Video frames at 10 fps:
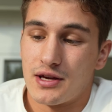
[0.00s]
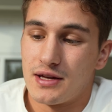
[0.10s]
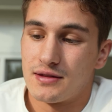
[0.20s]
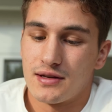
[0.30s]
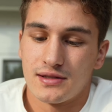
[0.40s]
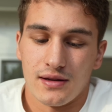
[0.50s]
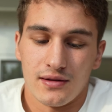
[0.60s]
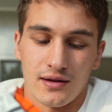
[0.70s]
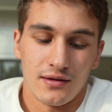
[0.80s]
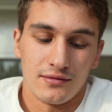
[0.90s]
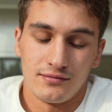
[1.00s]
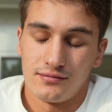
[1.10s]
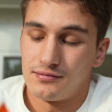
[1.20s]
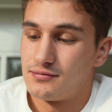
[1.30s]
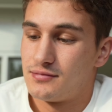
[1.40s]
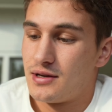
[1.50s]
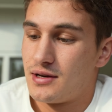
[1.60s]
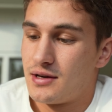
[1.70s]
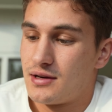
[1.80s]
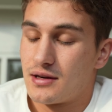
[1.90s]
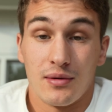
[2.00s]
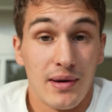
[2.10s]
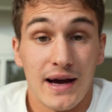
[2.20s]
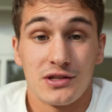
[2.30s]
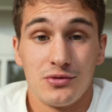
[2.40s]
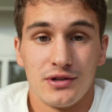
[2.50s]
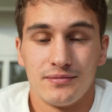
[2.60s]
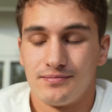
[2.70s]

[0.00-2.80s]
eat this and then get back to it.